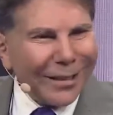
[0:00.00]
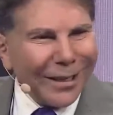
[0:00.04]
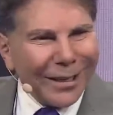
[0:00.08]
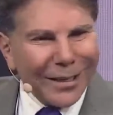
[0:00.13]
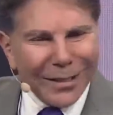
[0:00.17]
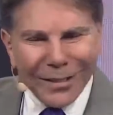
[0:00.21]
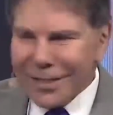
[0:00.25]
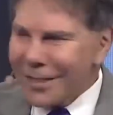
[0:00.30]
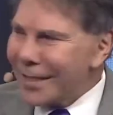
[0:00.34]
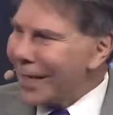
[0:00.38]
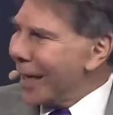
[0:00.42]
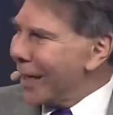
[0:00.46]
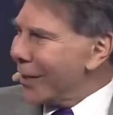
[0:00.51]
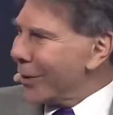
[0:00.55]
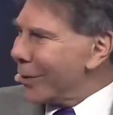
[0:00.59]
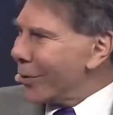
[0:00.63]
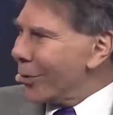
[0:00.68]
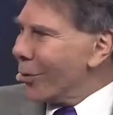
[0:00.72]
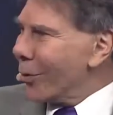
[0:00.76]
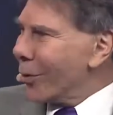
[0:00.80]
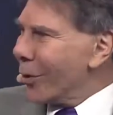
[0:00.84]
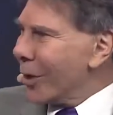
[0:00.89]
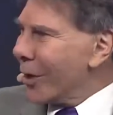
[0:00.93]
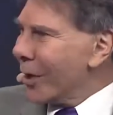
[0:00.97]
assent,
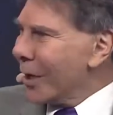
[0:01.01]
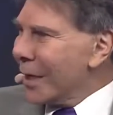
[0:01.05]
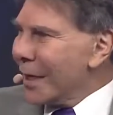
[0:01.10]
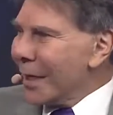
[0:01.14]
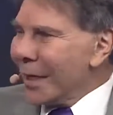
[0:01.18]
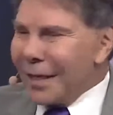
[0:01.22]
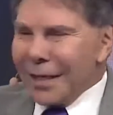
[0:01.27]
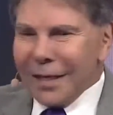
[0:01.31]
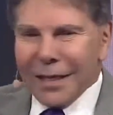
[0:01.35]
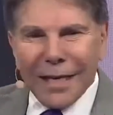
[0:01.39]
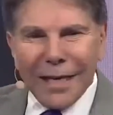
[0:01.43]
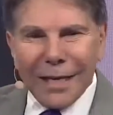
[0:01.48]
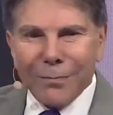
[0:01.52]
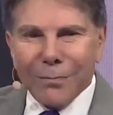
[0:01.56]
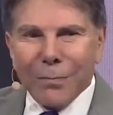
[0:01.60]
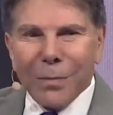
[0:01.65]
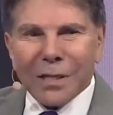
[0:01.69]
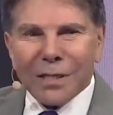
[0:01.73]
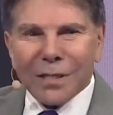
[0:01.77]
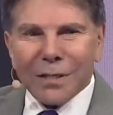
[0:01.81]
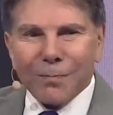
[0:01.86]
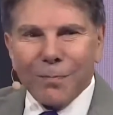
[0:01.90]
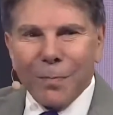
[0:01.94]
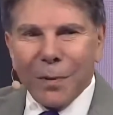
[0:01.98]
or it
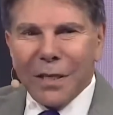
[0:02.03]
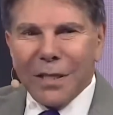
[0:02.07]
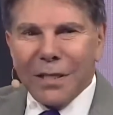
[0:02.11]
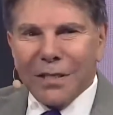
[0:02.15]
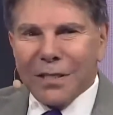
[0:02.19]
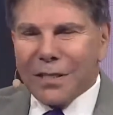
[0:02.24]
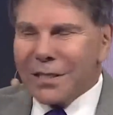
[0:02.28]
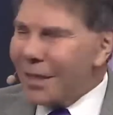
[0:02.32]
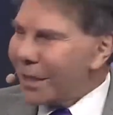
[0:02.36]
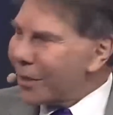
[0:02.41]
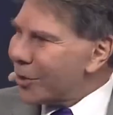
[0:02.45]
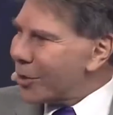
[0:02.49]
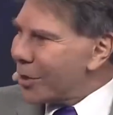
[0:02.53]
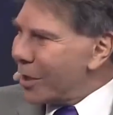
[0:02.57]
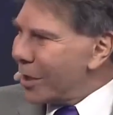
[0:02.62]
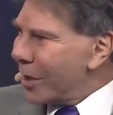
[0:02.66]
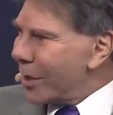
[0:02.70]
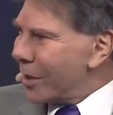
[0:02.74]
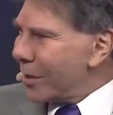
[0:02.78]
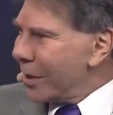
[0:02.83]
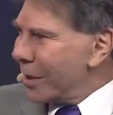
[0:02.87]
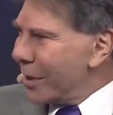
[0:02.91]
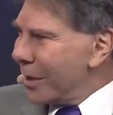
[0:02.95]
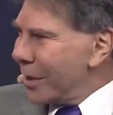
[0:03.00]
must be such a